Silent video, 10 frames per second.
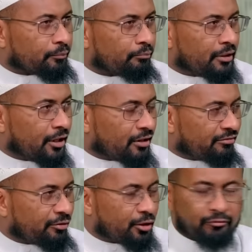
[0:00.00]
But not in
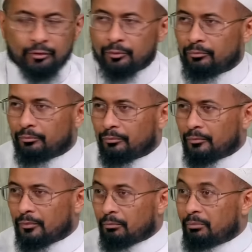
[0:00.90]
front of you.
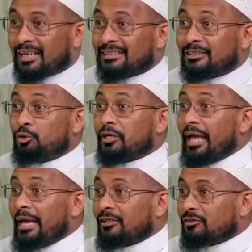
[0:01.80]
Because you
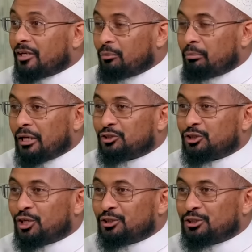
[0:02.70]
can't tell me it's
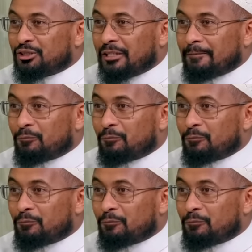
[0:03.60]
the unseen.